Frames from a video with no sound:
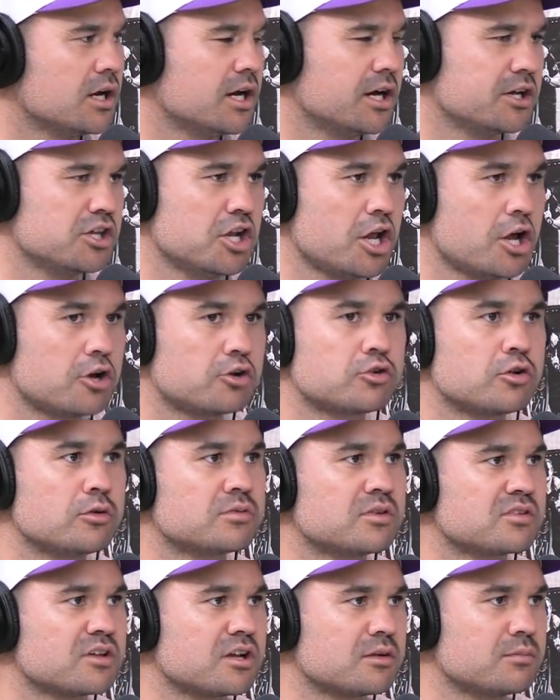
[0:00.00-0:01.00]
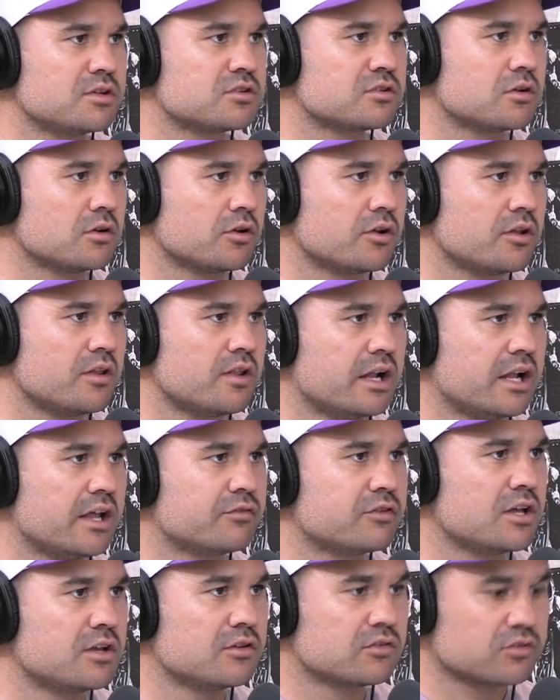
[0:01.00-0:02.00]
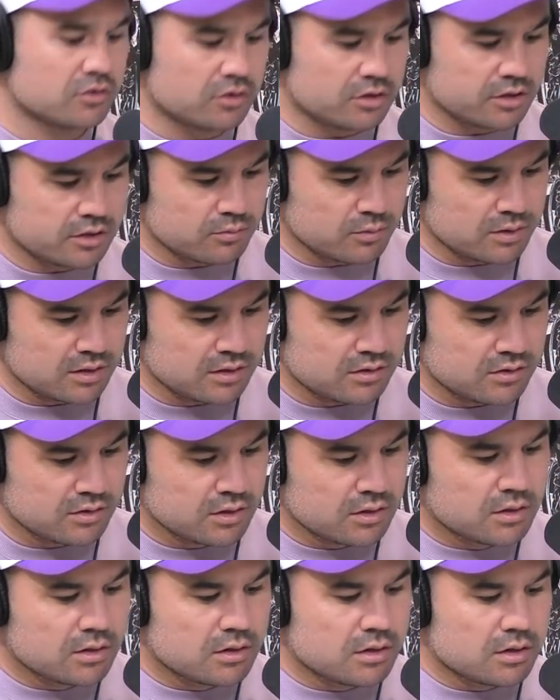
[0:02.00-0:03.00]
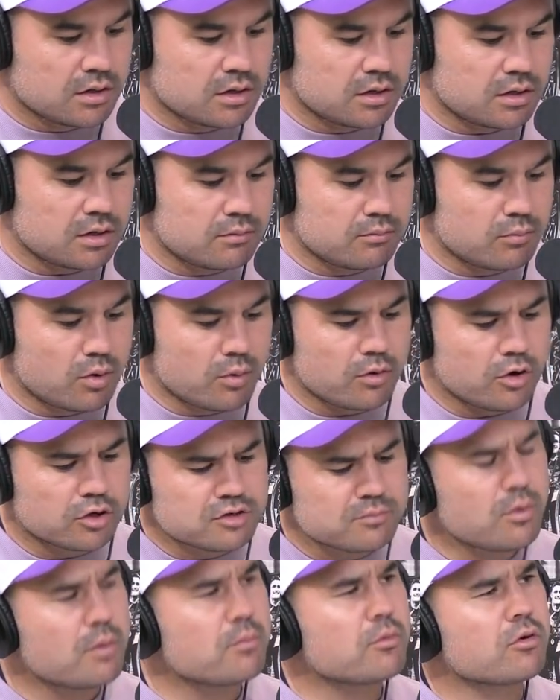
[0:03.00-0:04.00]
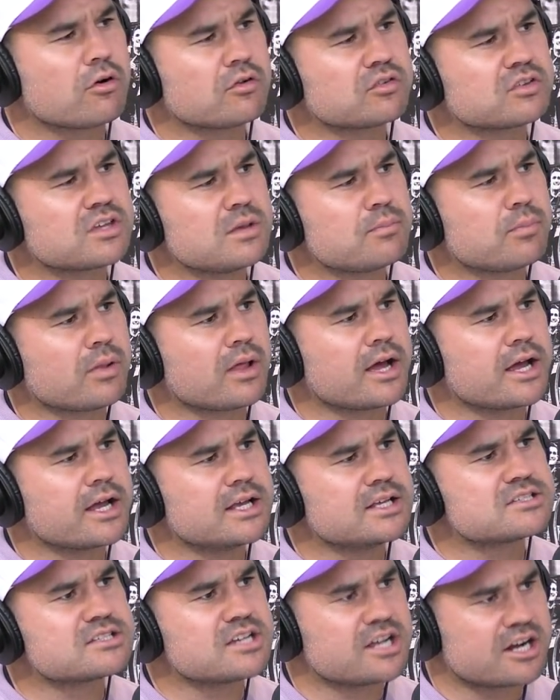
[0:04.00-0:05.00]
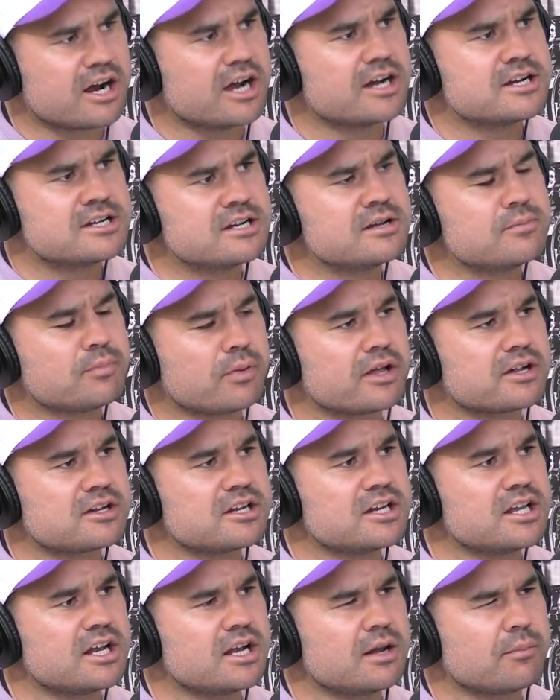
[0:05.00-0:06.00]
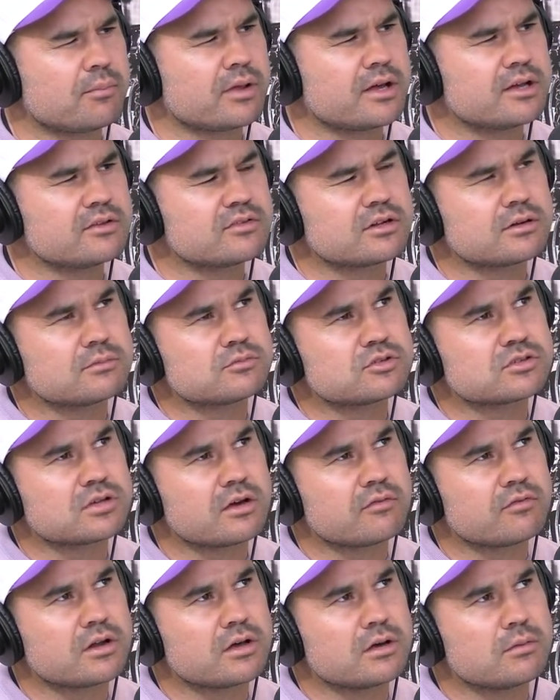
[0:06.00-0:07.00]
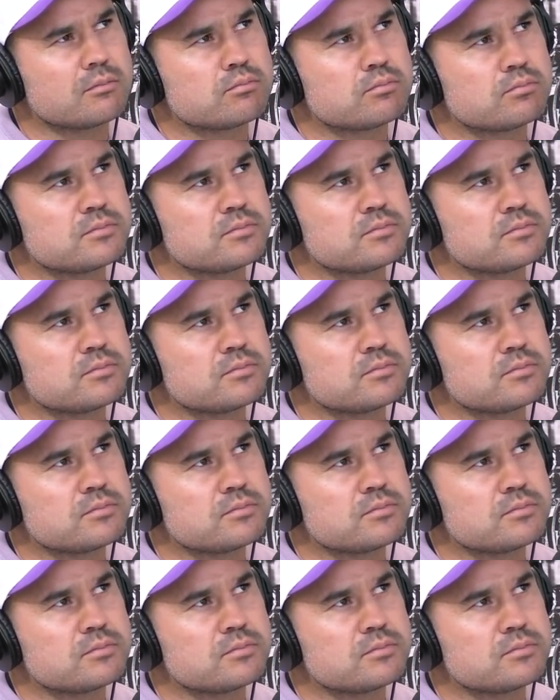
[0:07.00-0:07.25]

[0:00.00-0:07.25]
Toops is going to be solid on the left-hand side with... did Momorowski play centre? Did he end up playing centre? I'm just having a...